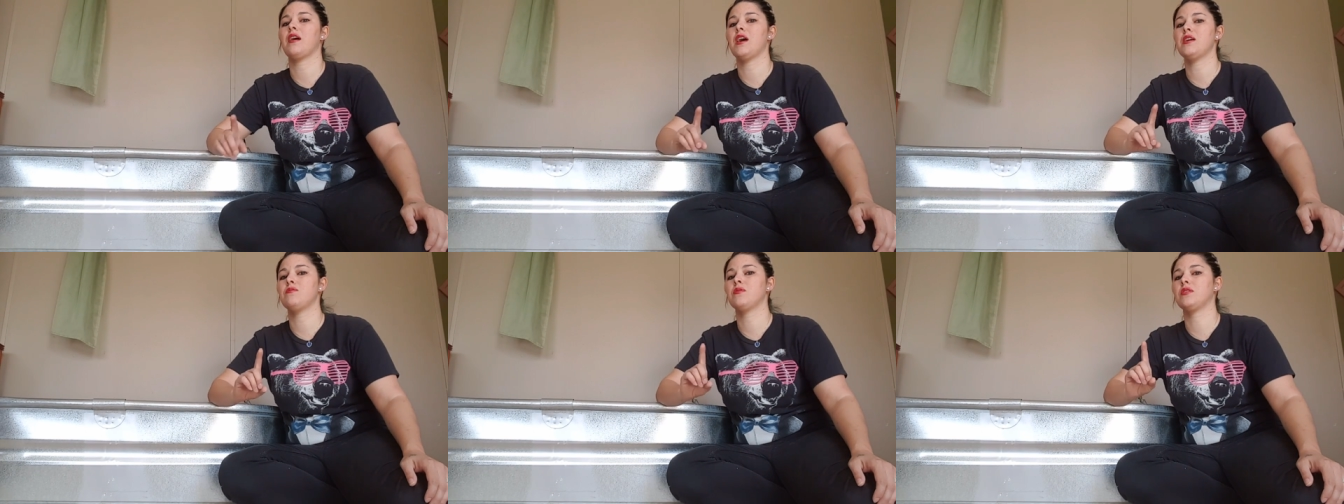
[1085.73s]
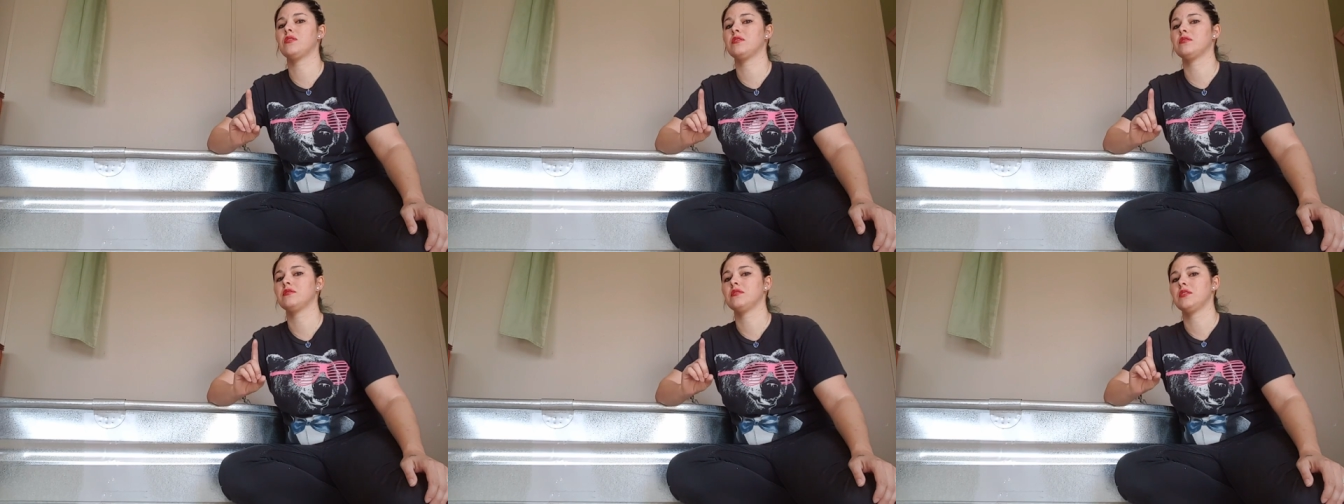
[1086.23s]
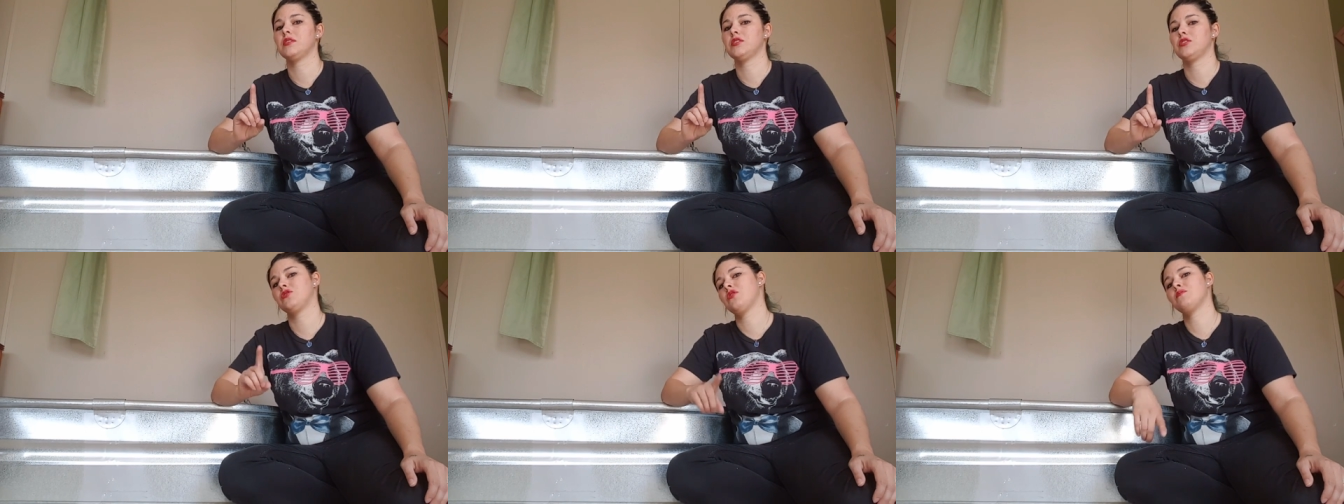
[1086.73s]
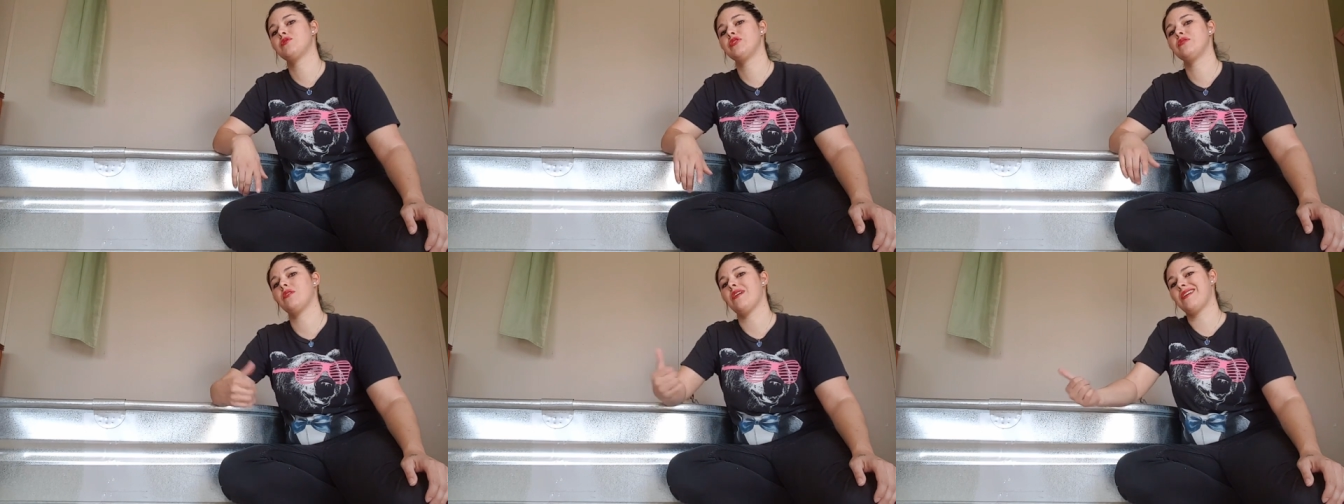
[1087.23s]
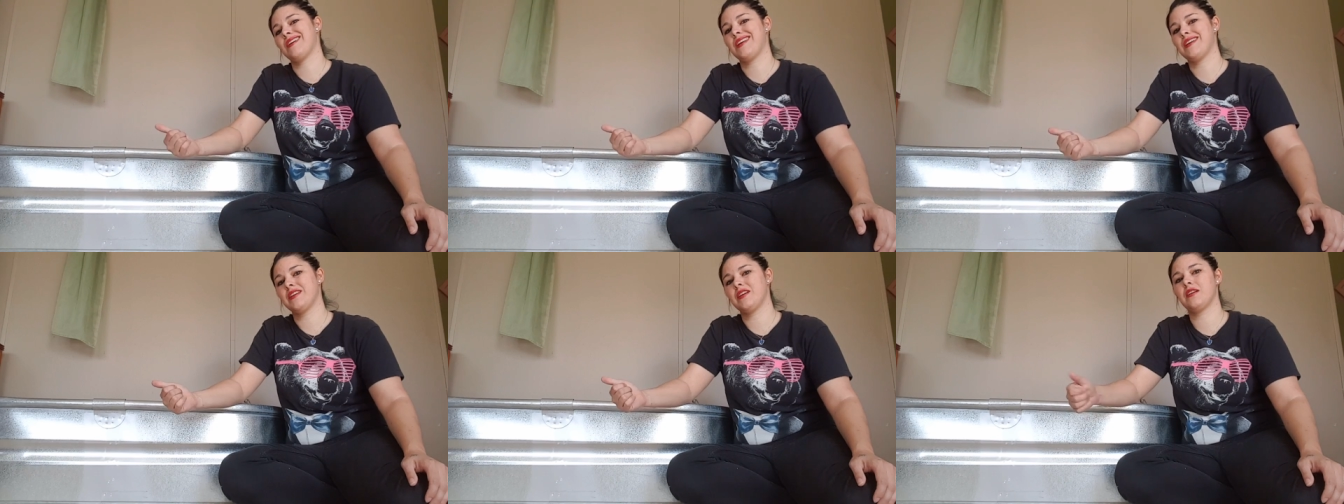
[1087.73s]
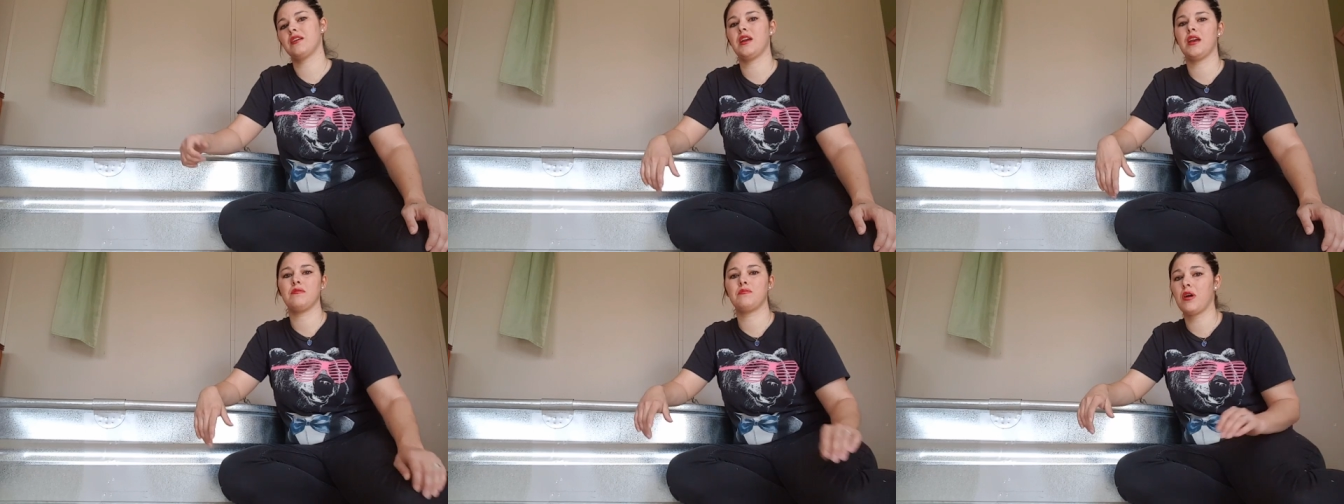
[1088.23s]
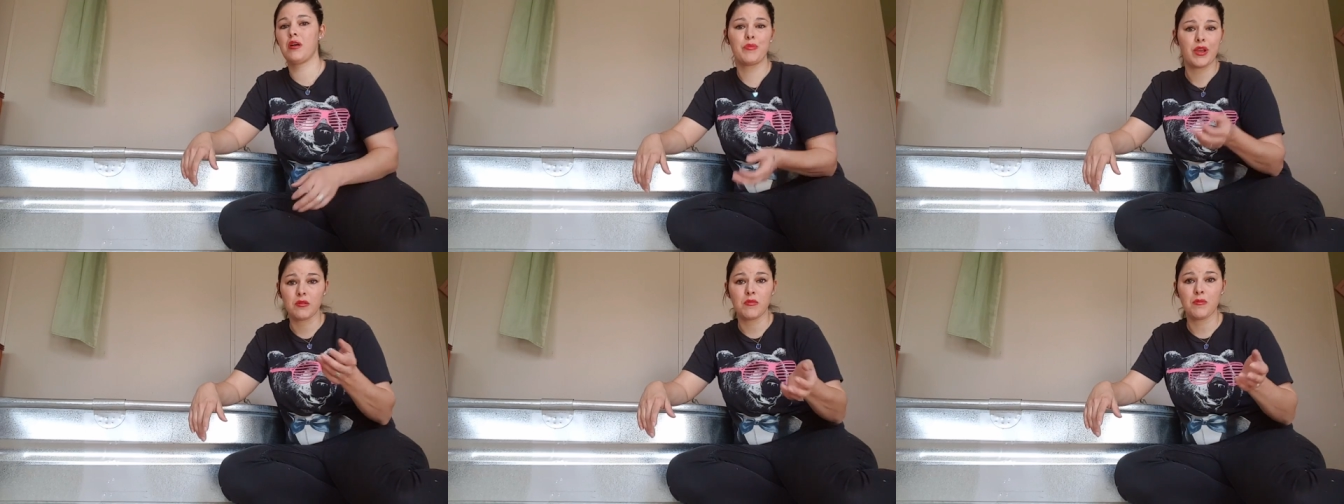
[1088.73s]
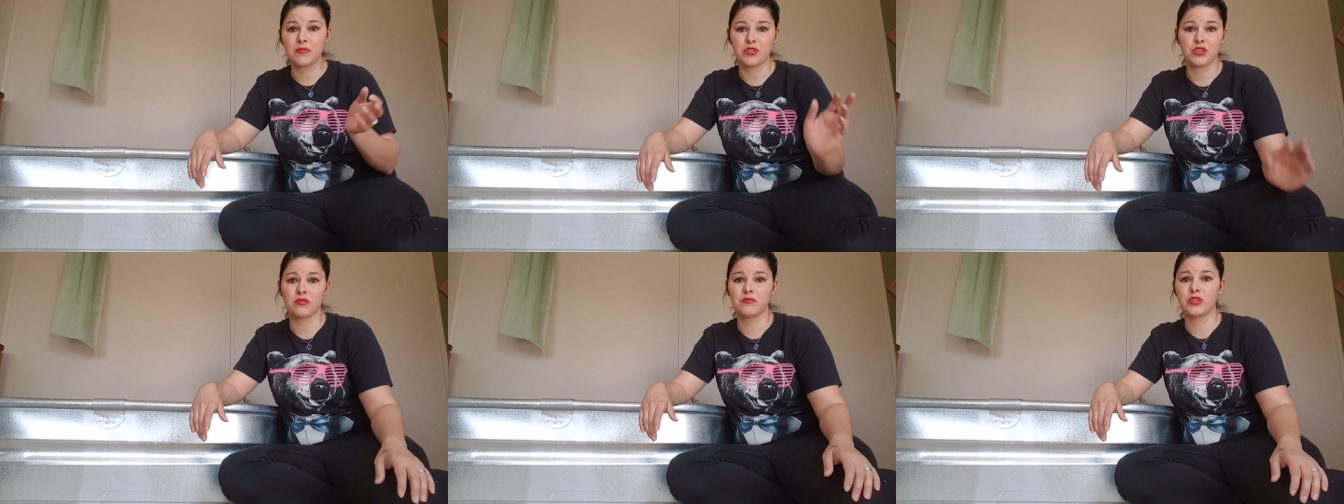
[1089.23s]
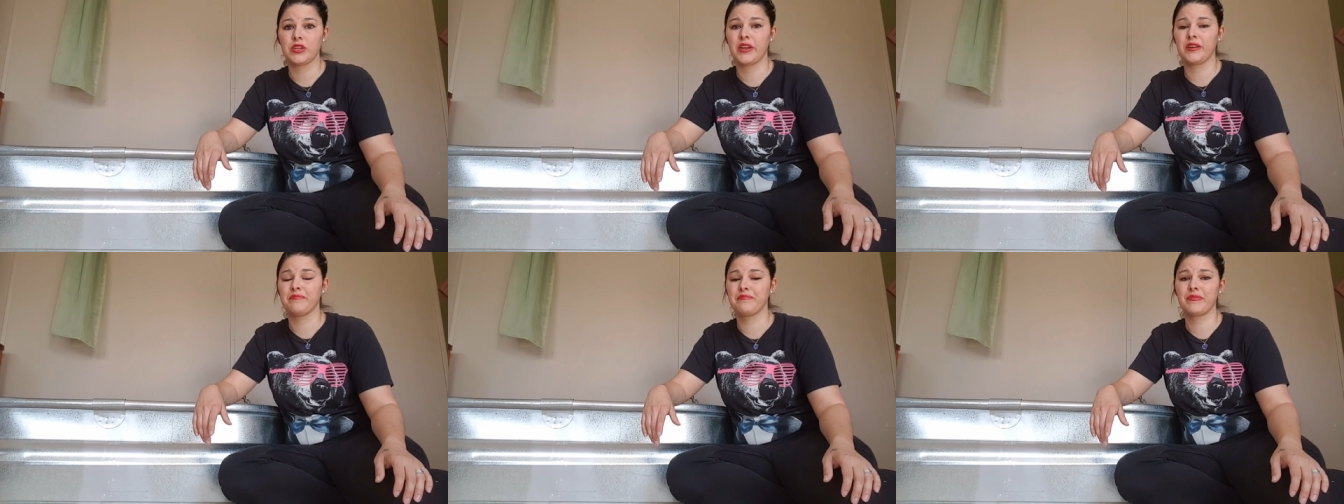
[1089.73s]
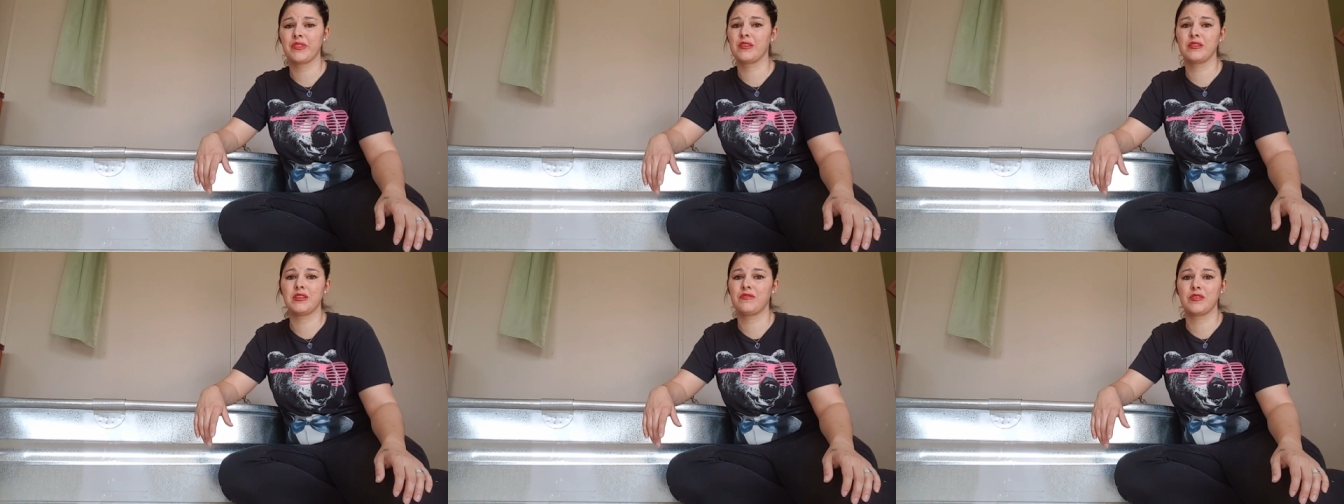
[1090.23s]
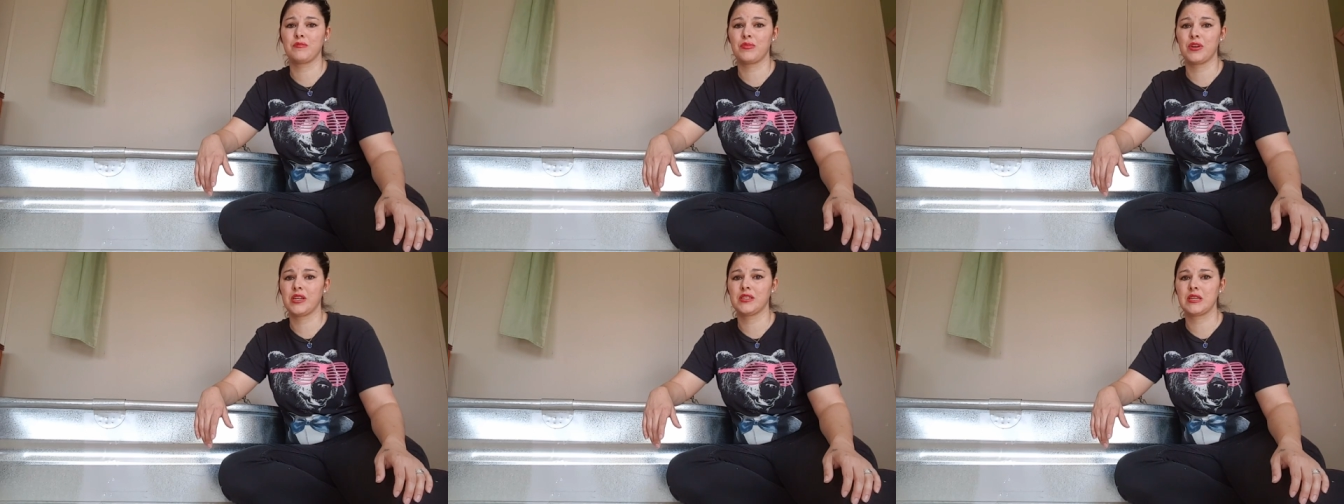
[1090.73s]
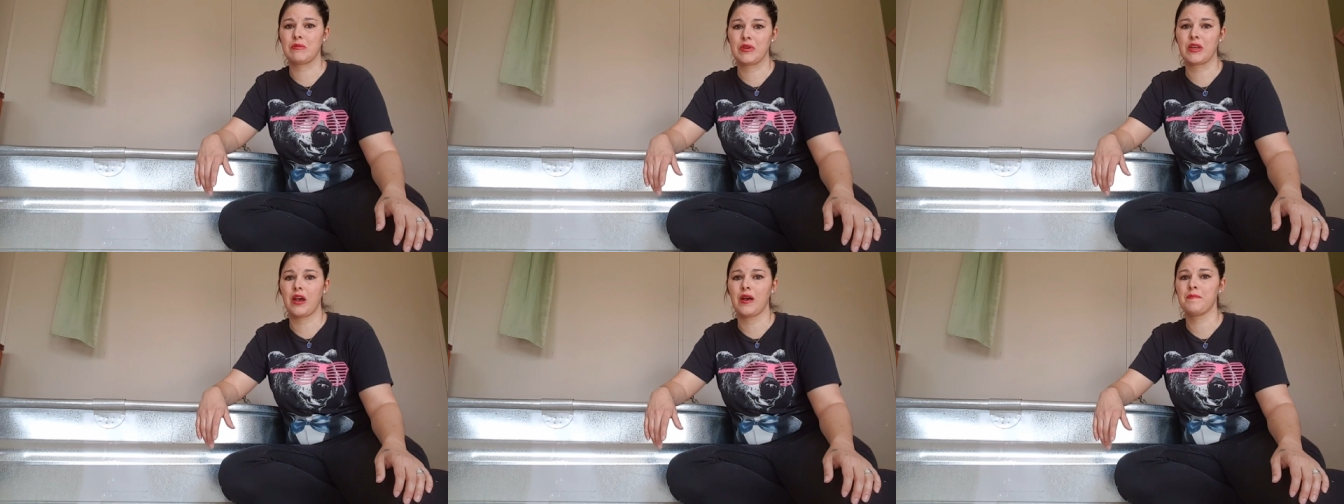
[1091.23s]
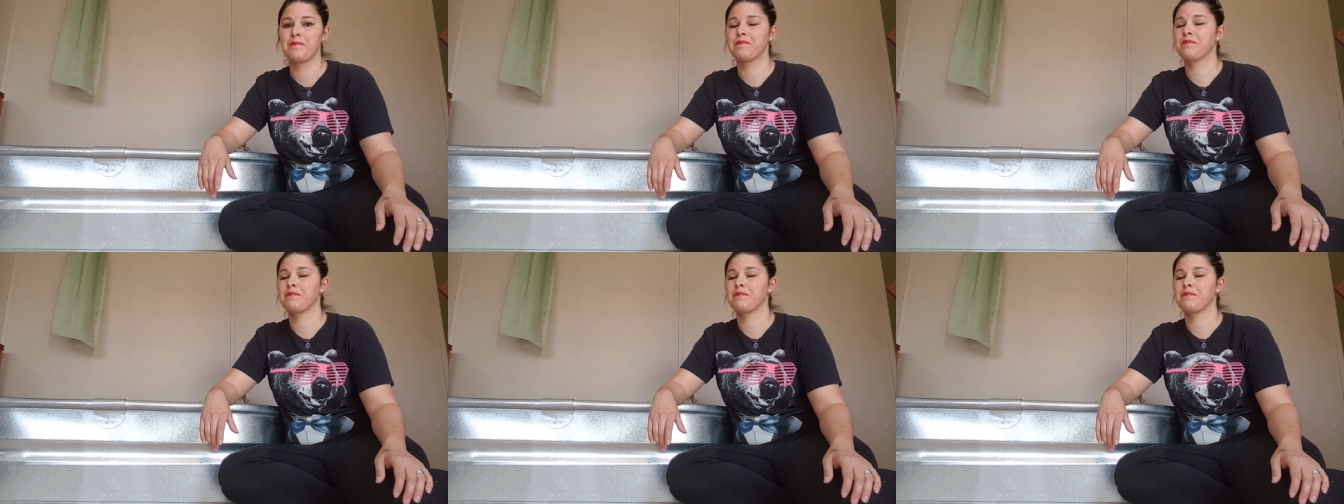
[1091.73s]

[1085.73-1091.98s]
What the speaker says: I will show them to you already in here and probably pick them up and show them to you, the different breeds that we got.